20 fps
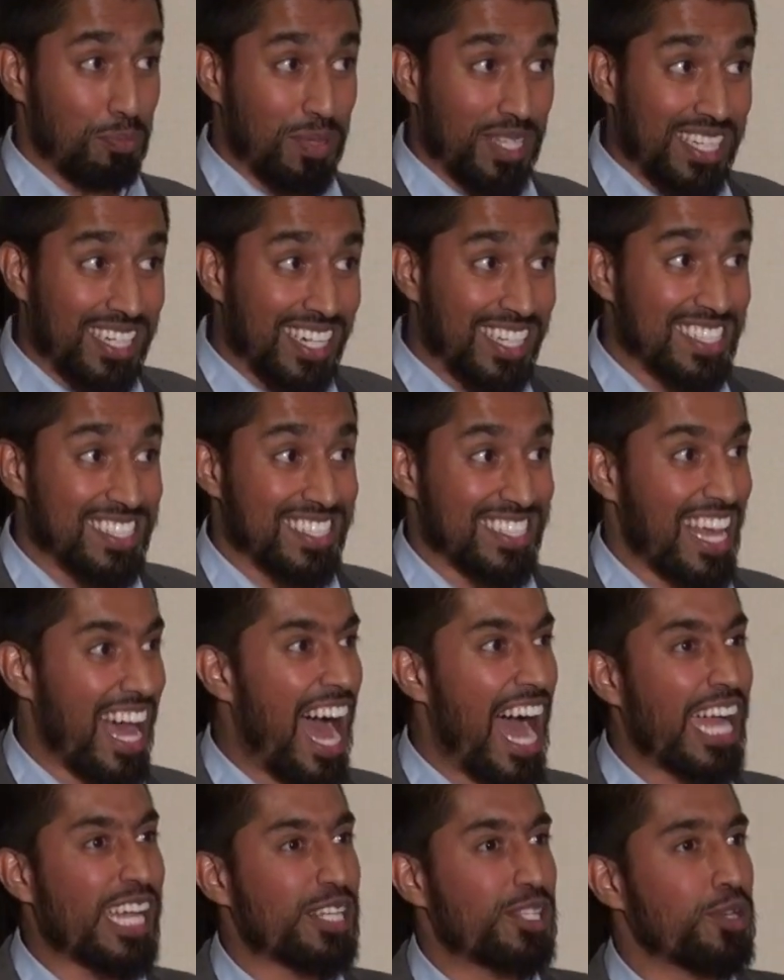Because
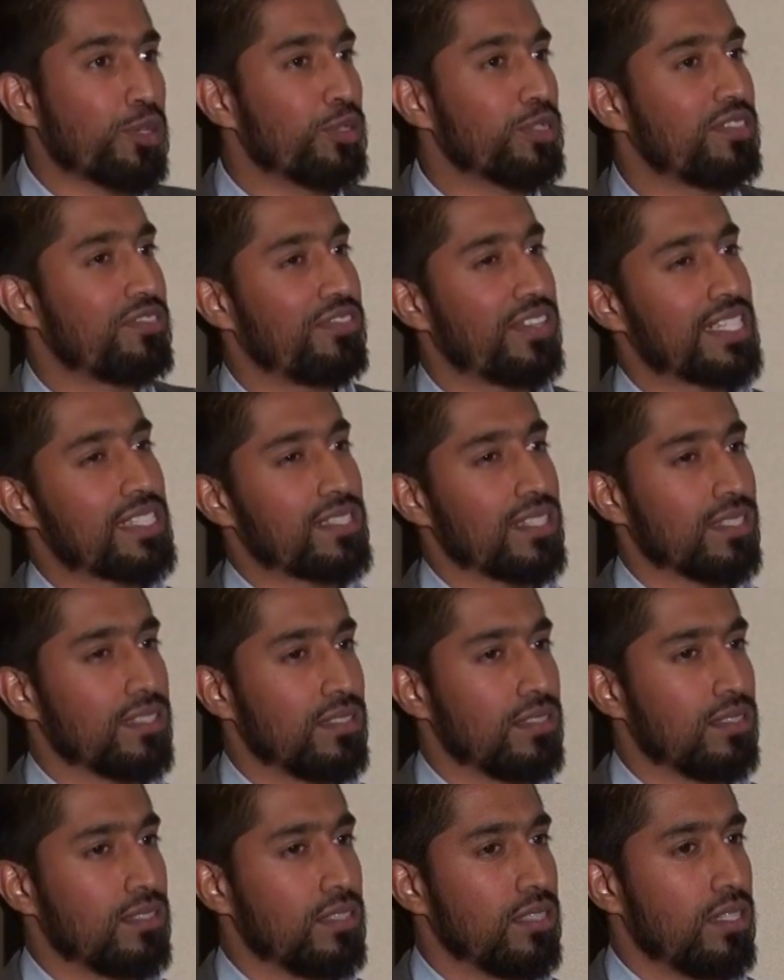I told Faisal,
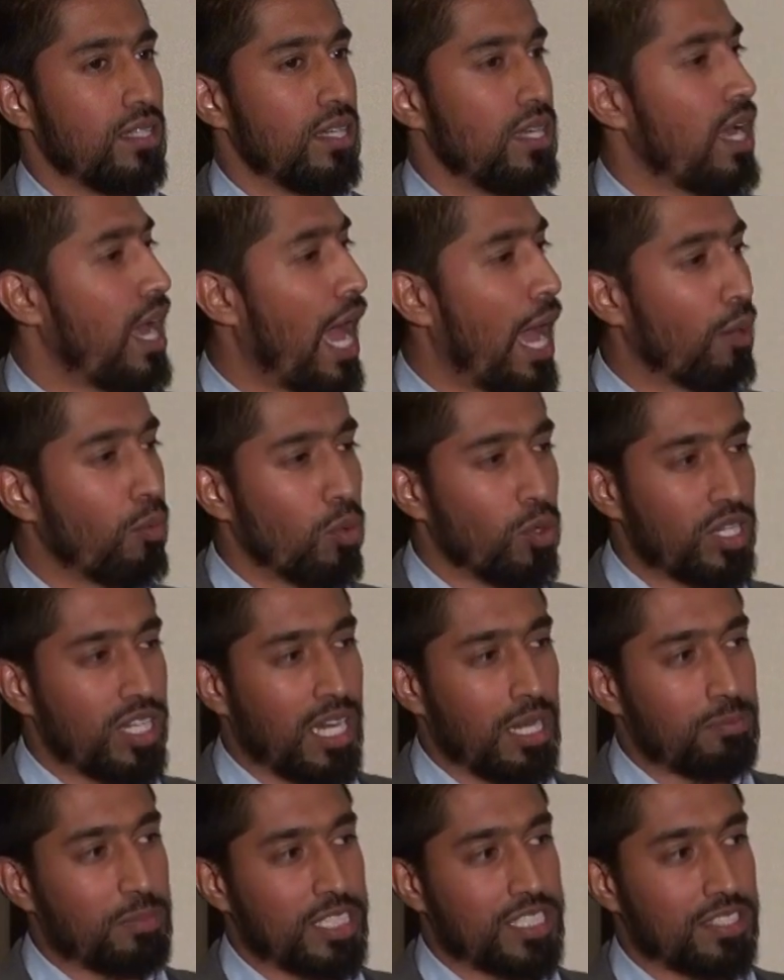I won't
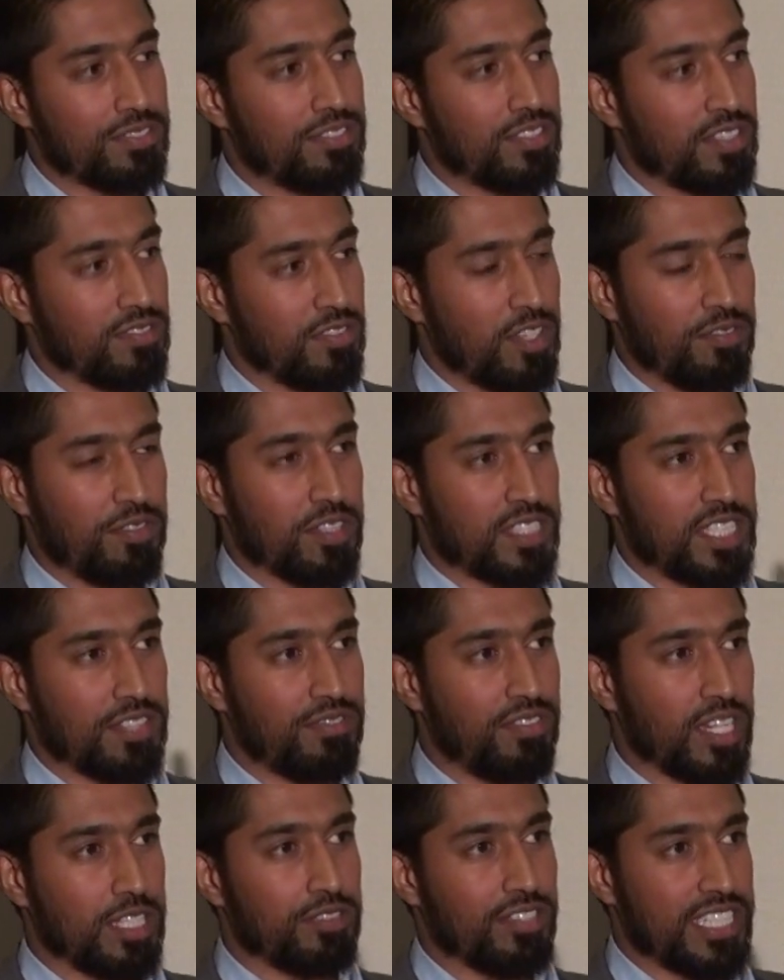come if it's a
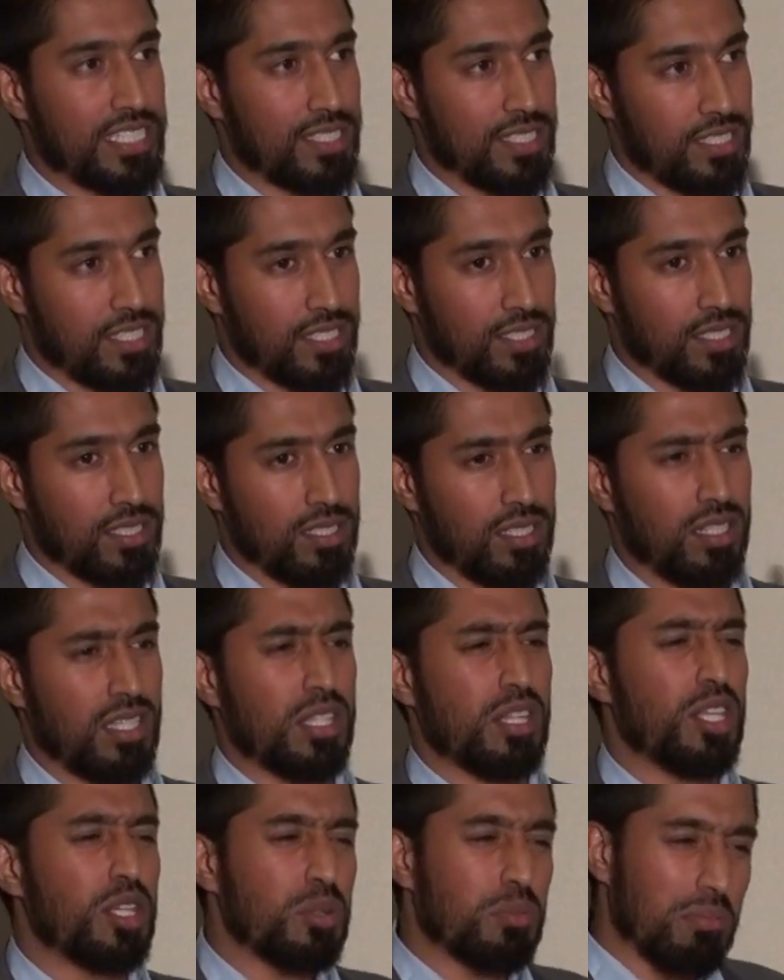fundraising dinner.
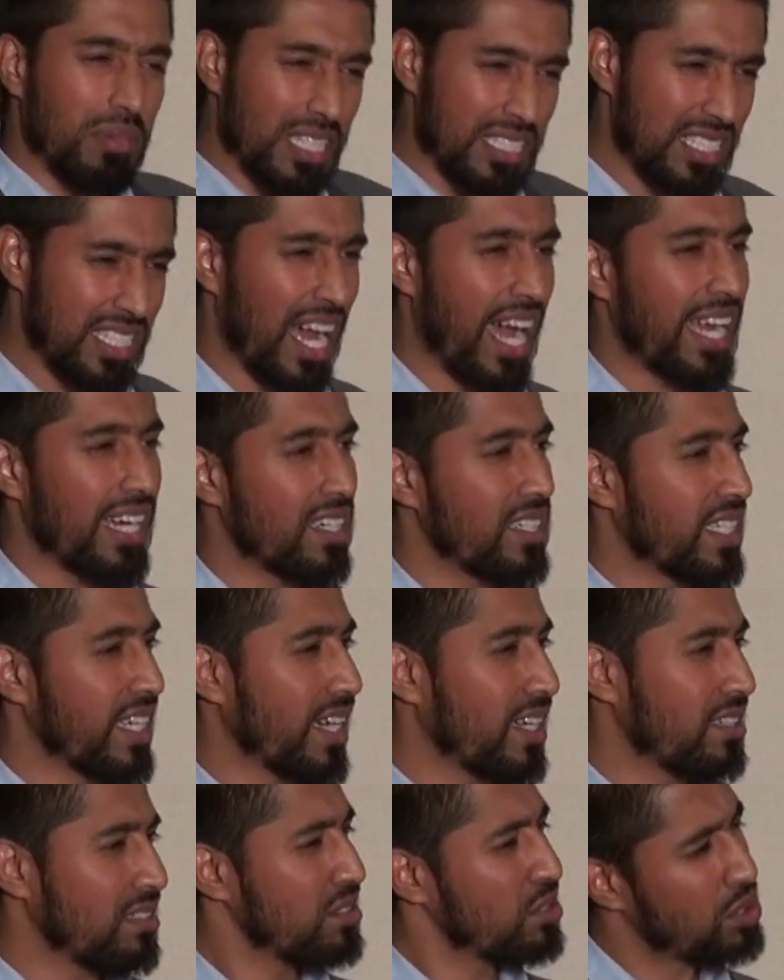The ummah's tired,
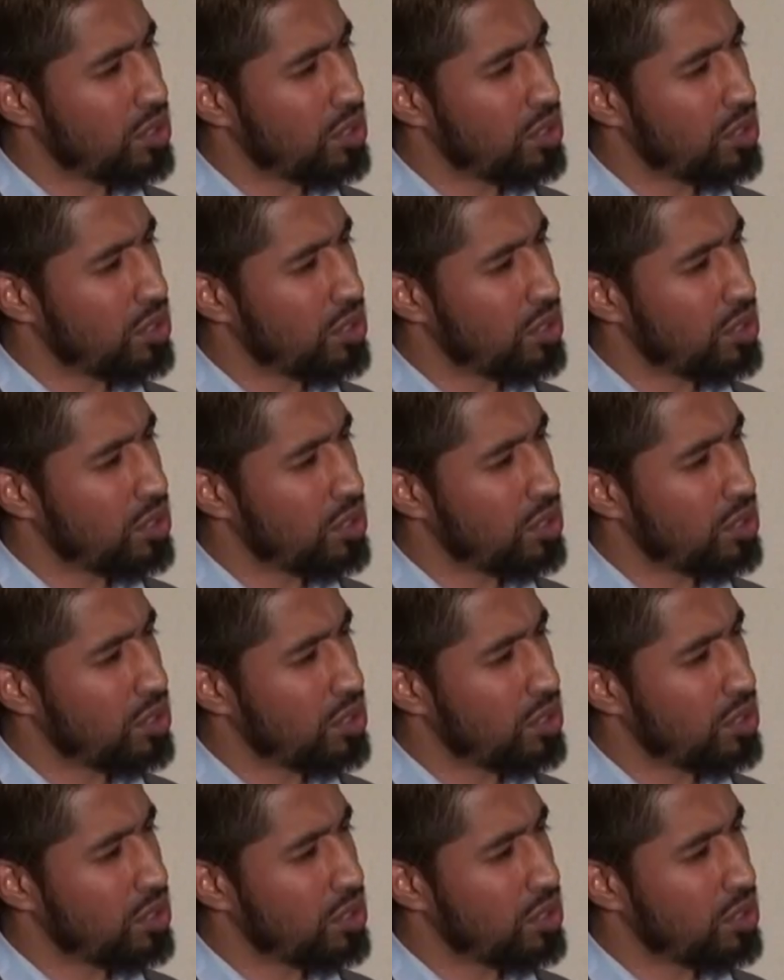yeah.